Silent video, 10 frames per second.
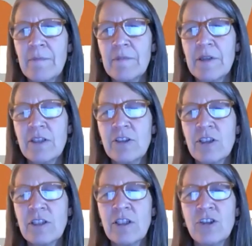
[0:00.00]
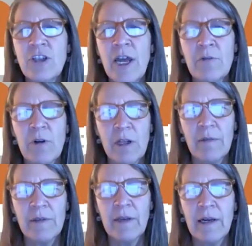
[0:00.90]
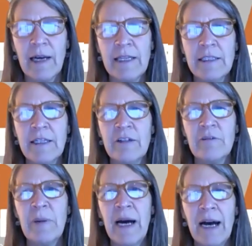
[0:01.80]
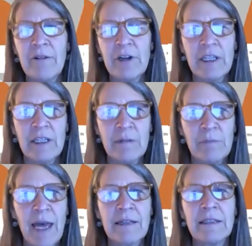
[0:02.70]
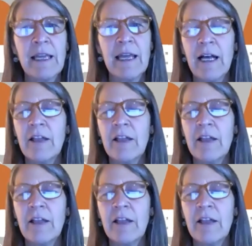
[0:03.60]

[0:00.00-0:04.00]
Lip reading: just in general, the idea of poverty impacting health,